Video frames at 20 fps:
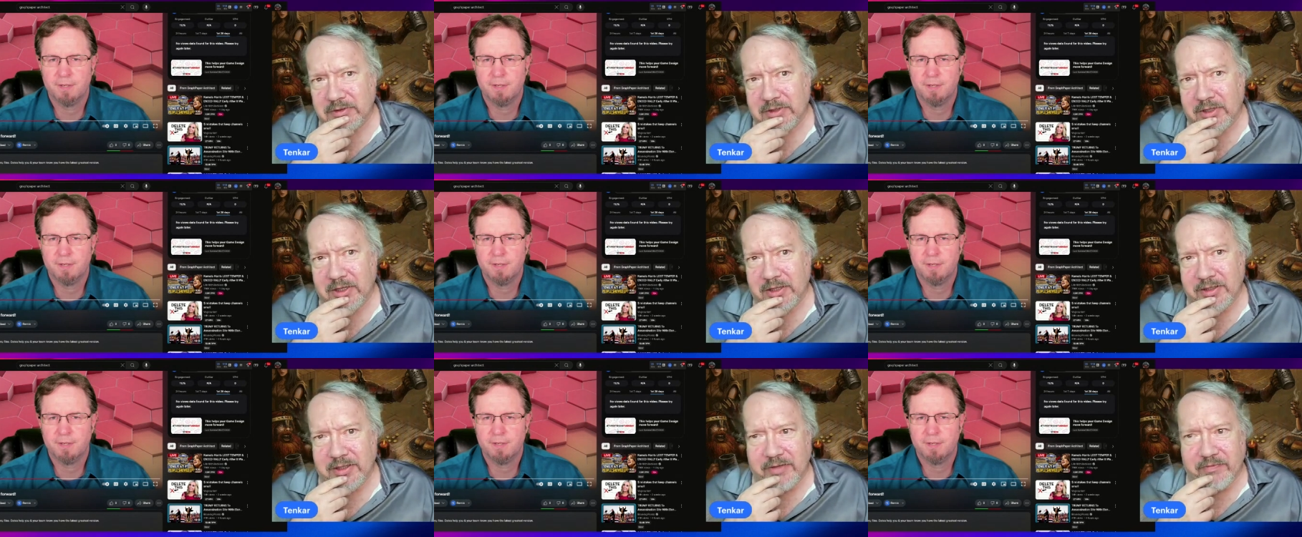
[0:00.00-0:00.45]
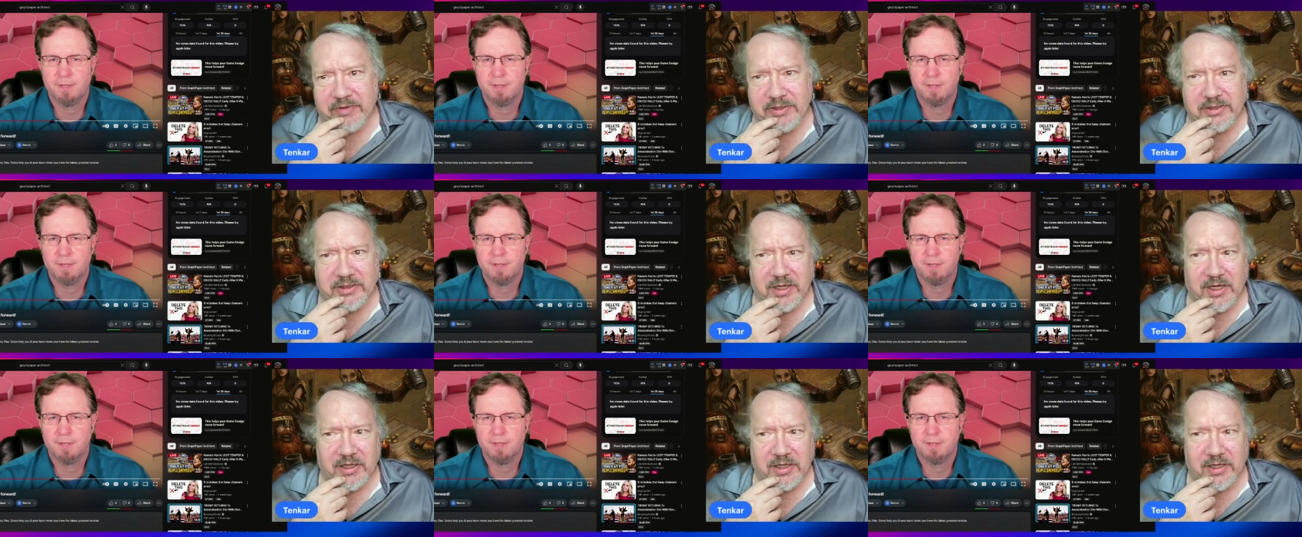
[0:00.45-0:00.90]
Speaker 1: on every
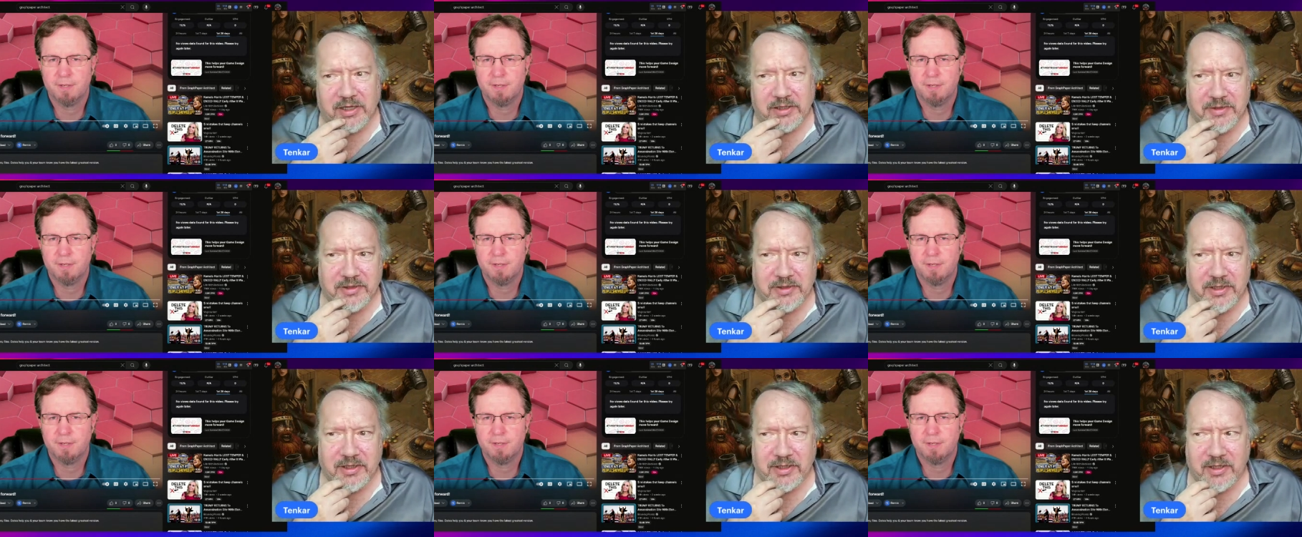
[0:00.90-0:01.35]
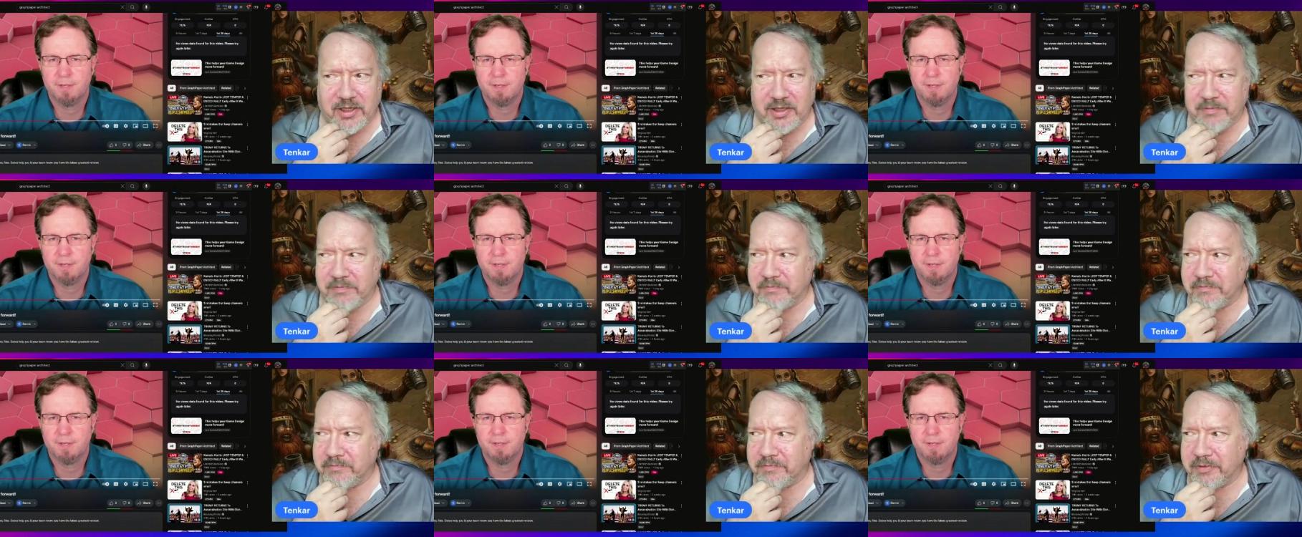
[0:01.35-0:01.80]
document that I
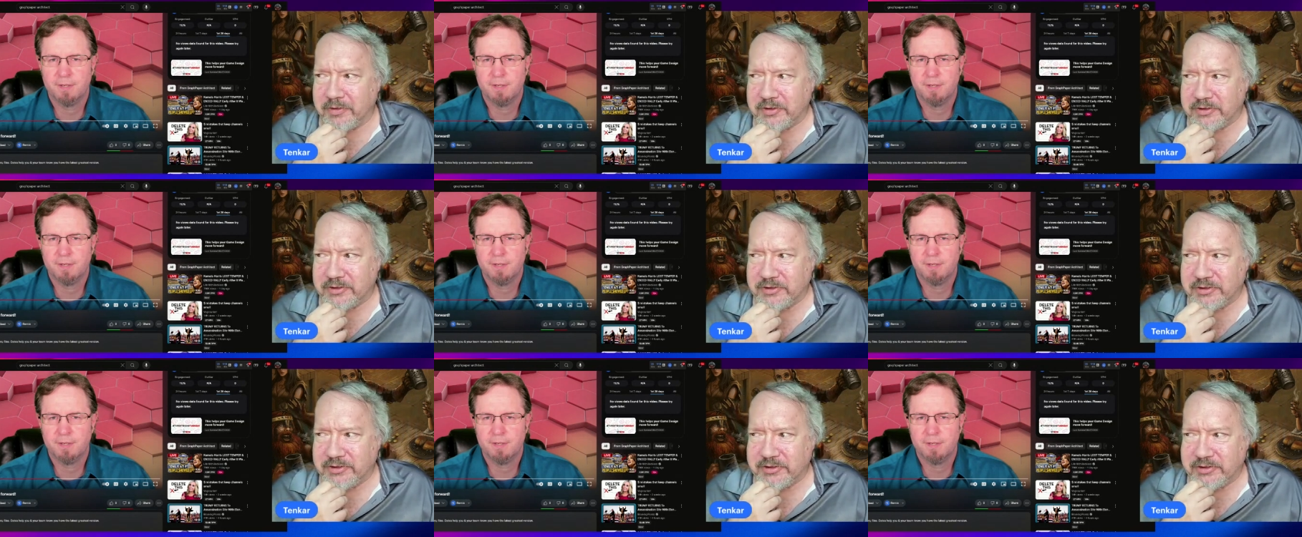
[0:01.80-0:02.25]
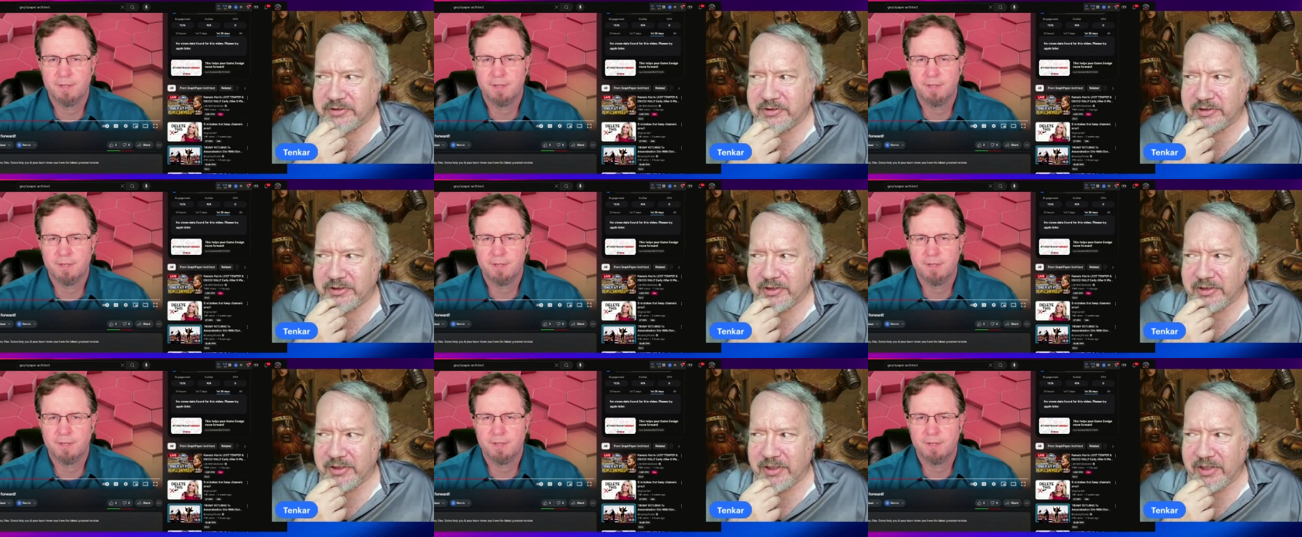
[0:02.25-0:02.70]
put
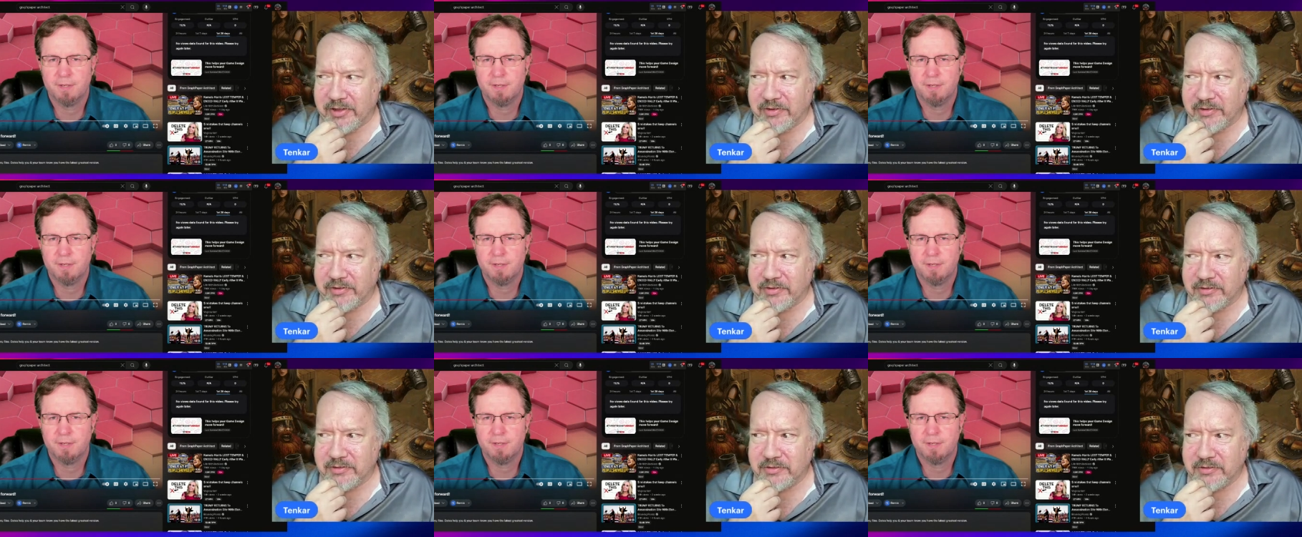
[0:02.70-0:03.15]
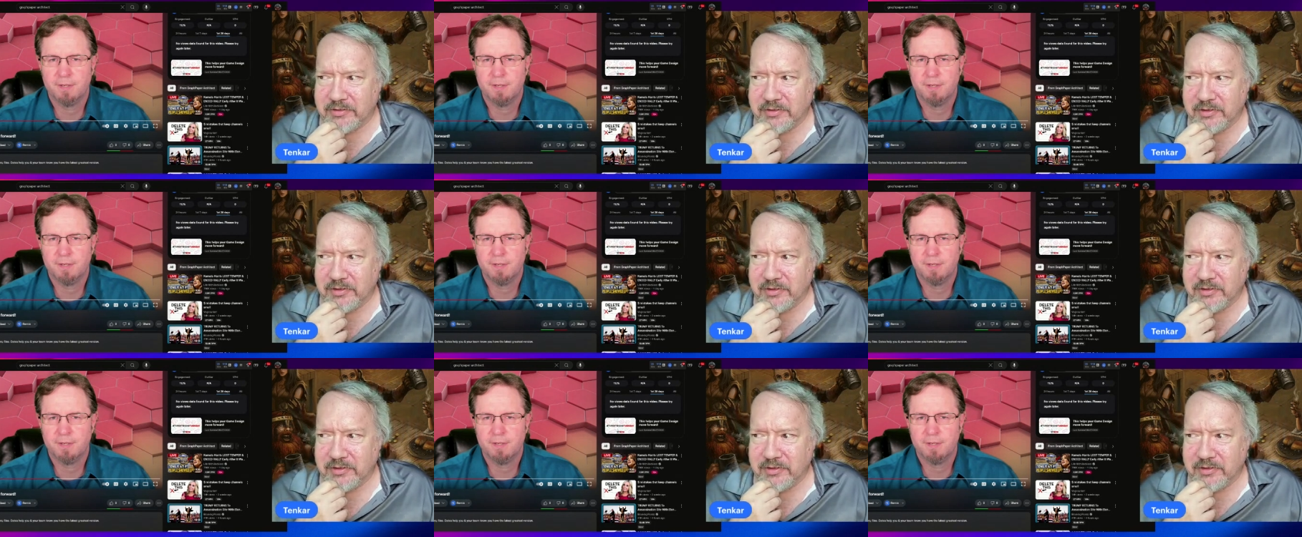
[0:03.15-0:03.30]
together,